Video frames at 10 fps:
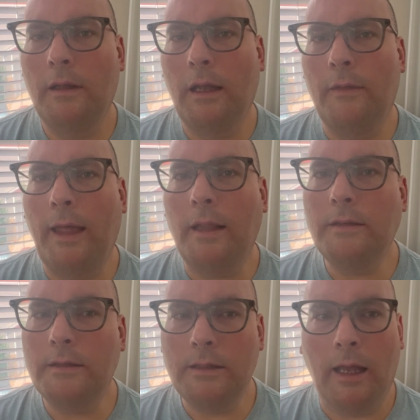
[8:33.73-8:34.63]
And that's
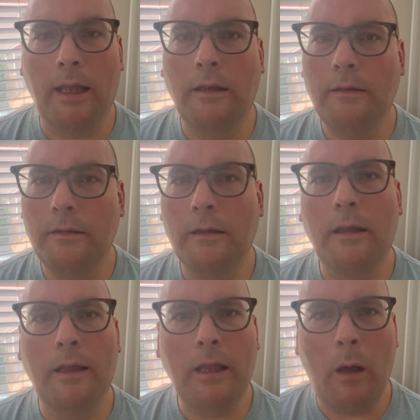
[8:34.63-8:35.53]
a sign.
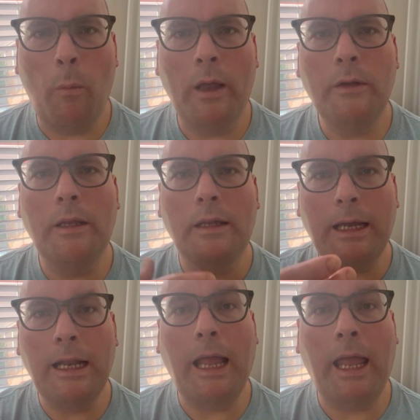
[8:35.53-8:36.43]
I want you to
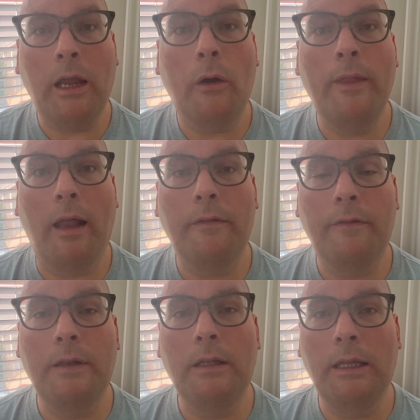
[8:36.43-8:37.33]
kind of anchor that
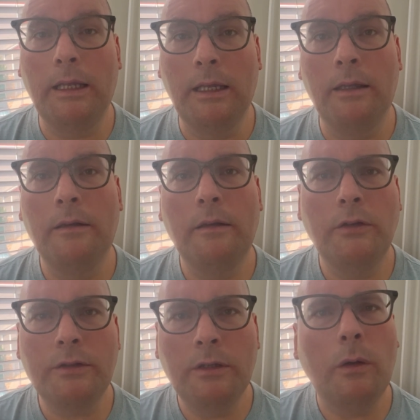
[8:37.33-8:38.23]
feeling in.
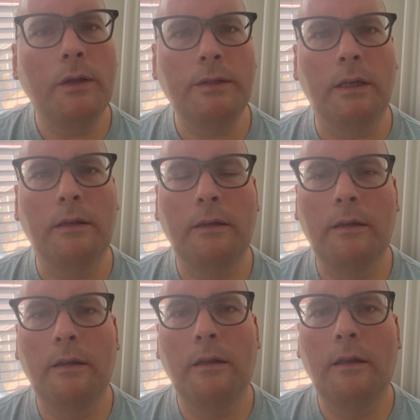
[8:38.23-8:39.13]
Just notice it.
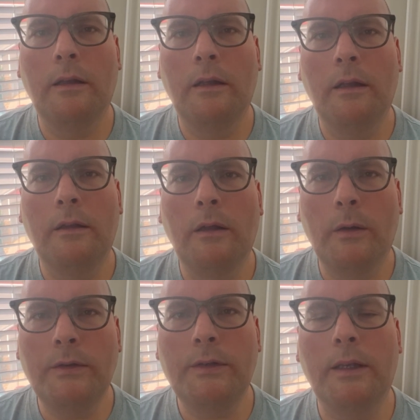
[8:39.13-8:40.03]

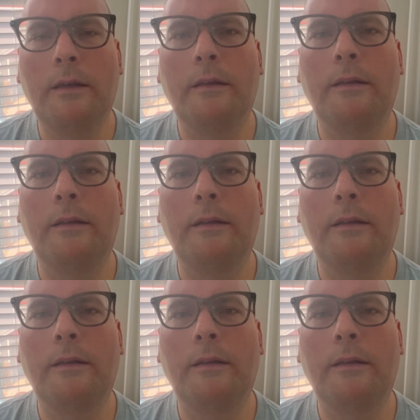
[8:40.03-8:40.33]
Notice it.